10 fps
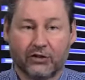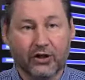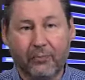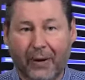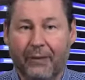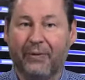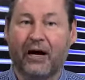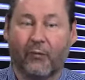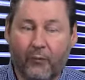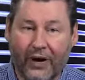So you paid
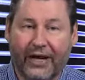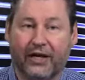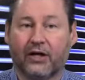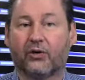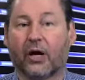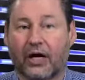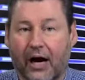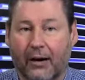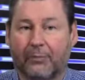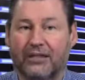me a week to
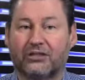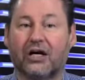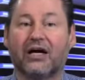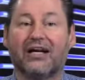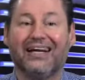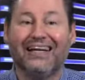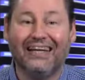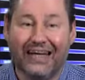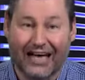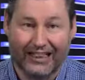accomplish
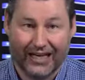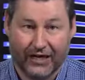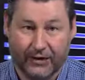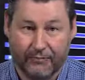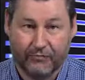nothing.